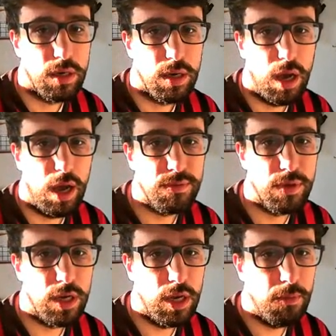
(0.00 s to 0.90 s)
I've
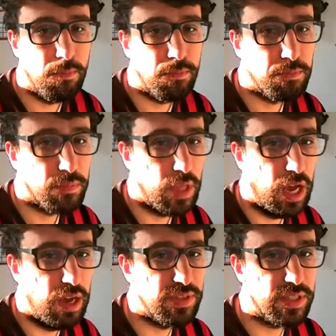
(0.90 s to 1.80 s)
I
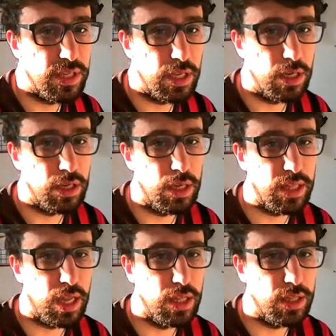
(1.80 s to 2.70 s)
haven't seen
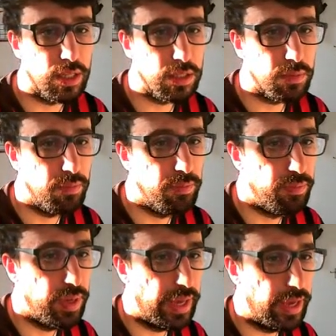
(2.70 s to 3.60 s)
Atalanta's
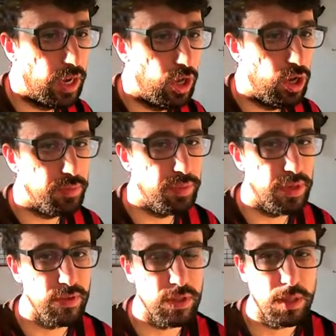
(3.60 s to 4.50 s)
play a lot
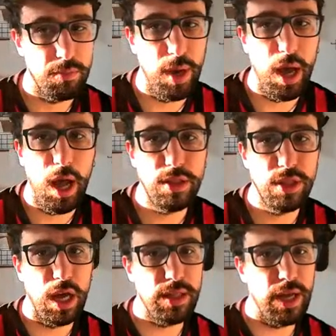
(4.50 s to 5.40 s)
previously, but
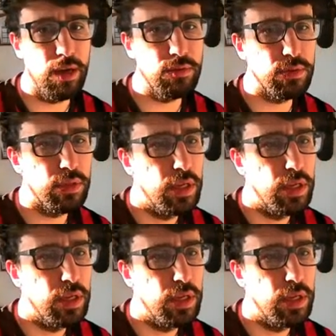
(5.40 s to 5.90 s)
I doubt